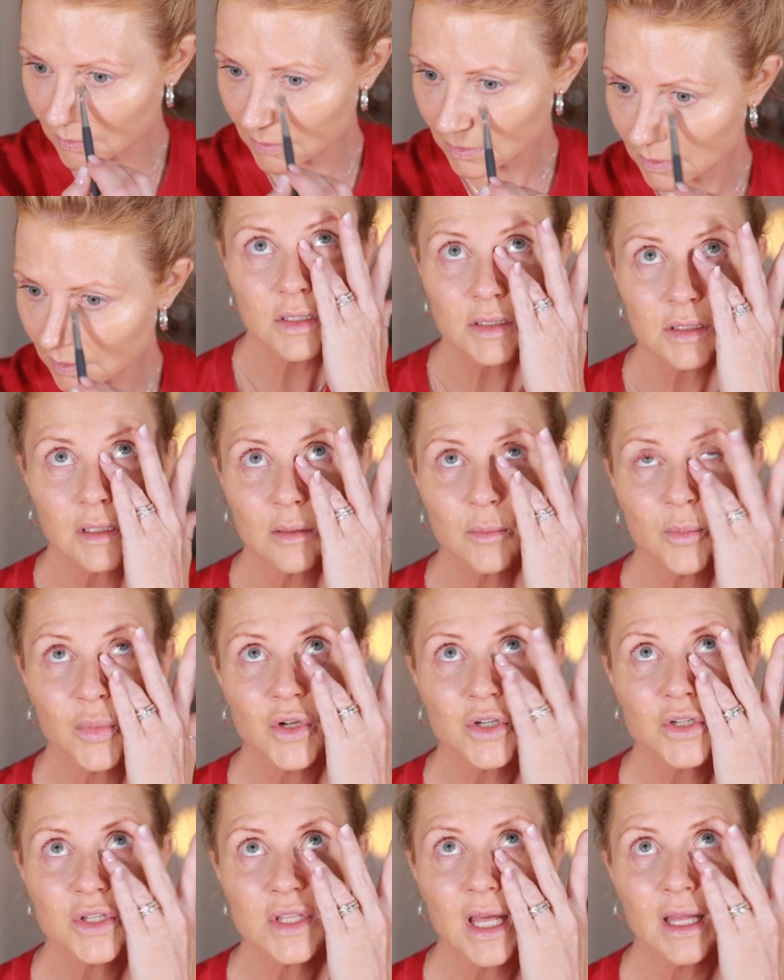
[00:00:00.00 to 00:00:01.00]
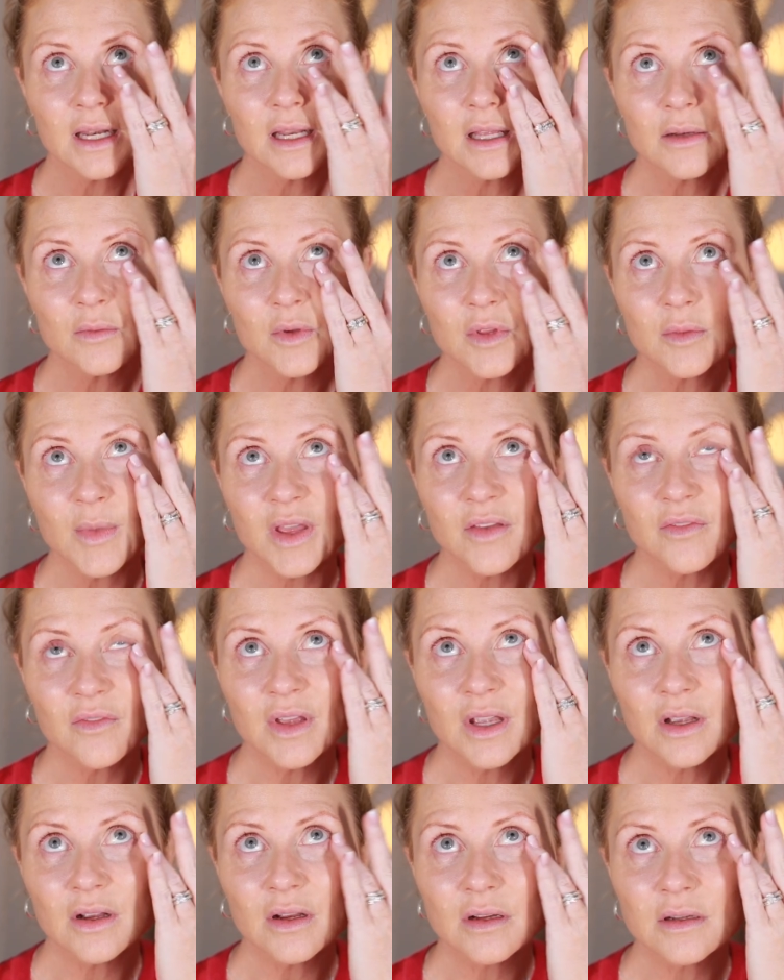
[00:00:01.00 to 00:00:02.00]
I'm just gonna push that in with my
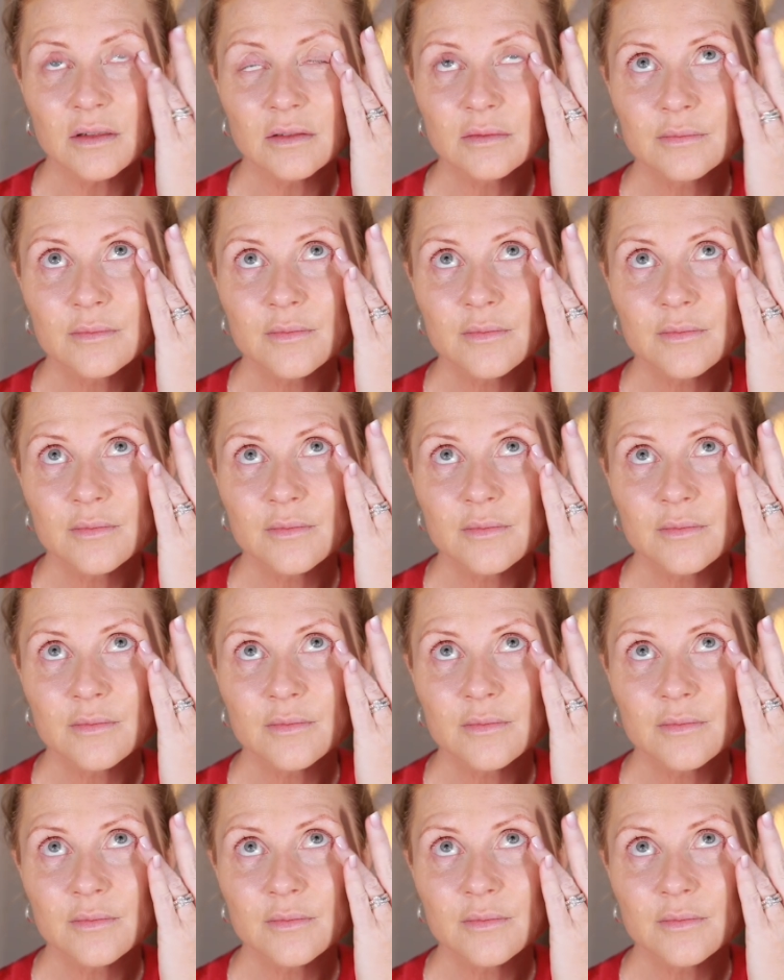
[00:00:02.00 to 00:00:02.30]
finger.